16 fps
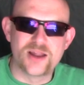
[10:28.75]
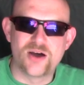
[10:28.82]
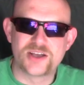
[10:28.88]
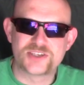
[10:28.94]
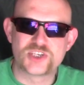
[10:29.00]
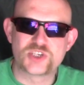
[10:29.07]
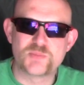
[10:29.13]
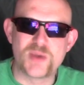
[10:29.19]

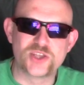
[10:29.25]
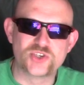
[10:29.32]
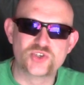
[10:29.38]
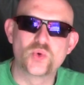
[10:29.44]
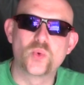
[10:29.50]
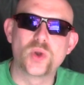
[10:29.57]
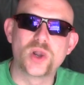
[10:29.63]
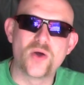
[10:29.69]
I suspect
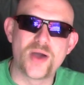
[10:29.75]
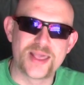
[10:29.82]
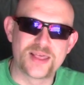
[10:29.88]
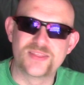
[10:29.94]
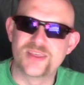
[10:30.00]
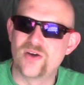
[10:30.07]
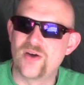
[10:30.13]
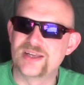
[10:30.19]
you'll
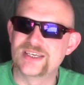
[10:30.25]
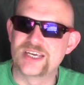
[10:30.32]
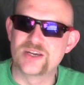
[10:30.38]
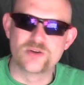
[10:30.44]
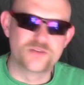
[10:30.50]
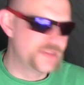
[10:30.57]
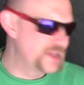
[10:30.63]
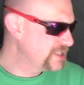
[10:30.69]
like the
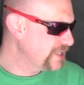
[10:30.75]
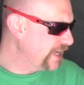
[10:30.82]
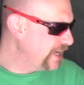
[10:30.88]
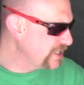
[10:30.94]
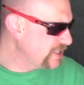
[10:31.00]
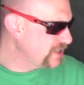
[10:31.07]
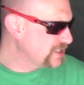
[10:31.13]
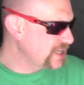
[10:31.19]
idea of this.
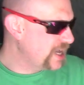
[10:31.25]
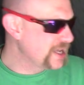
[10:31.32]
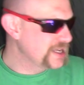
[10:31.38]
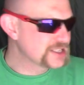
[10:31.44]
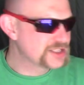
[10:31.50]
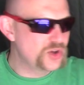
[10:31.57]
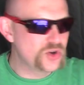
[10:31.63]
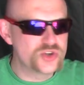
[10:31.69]
And as I say,
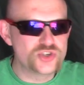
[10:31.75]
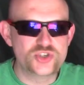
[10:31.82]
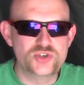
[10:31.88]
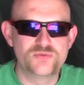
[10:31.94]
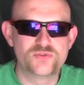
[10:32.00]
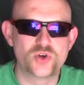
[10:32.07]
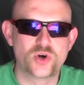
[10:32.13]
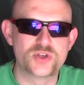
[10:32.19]
as long as
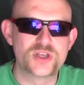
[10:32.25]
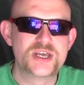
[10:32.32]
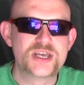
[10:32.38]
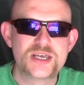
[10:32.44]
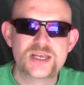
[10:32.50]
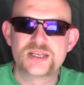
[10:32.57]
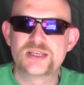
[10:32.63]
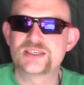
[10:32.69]
you've got
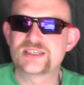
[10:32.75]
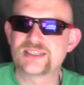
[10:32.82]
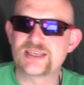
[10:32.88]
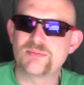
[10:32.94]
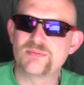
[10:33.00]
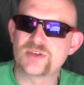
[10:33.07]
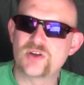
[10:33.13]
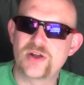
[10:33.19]

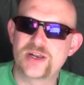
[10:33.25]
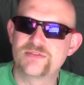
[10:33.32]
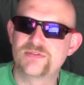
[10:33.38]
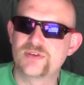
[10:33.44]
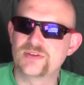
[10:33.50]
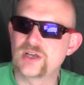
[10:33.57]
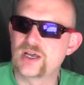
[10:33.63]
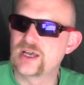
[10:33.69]
some kind
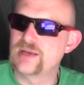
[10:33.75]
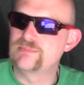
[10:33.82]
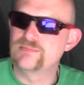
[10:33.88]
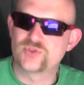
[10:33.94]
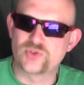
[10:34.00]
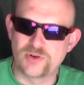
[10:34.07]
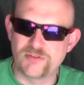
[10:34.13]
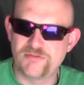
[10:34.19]

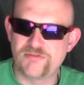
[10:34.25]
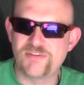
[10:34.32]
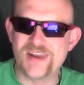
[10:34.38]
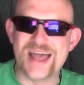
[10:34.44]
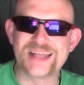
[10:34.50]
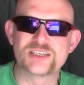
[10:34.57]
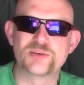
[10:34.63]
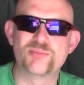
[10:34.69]
of sort of
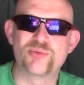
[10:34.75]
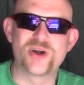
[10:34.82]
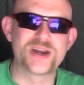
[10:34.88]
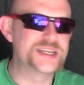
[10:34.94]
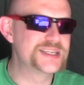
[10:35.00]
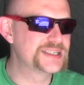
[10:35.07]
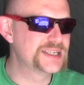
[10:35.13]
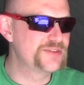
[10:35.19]
flat
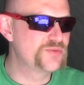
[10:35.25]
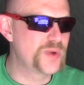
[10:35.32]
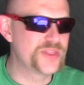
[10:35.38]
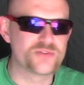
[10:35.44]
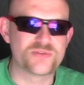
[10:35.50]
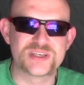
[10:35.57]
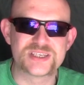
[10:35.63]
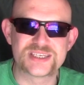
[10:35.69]
abrasive,
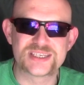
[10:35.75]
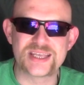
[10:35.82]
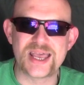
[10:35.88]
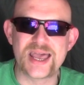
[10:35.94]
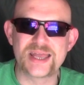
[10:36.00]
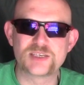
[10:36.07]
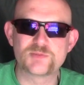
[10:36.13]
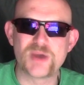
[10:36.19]
whether it's
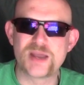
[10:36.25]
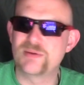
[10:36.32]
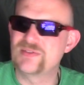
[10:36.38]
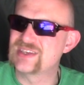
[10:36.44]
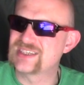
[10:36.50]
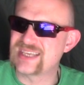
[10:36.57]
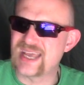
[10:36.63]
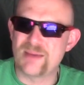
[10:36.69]
sandpaper,
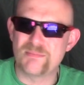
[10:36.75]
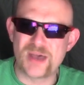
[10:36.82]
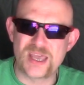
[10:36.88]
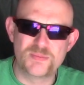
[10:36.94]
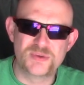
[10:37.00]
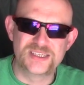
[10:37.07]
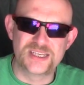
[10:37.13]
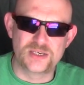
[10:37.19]
and the
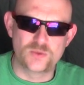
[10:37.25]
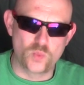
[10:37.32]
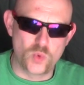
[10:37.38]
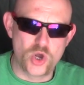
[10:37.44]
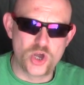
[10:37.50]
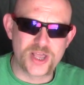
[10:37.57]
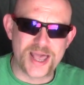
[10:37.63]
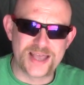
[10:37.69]
sandpaper didn't
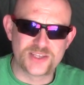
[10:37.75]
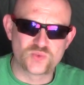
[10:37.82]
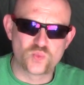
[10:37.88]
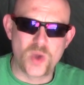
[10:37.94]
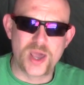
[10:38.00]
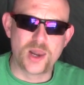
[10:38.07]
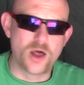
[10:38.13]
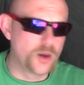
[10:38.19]
work as
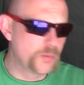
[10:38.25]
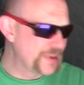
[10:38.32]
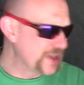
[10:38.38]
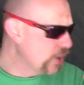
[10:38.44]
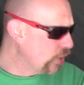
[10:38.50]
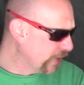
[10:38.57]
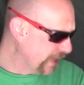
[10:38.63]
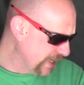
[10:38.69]
well, I'll
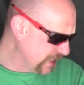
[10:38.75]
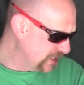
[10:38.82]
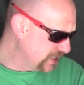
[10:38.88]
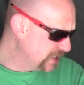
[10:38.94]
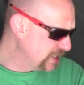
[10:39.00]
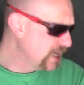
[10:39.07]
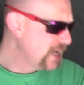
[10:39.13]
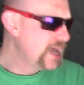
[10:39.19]
be honest.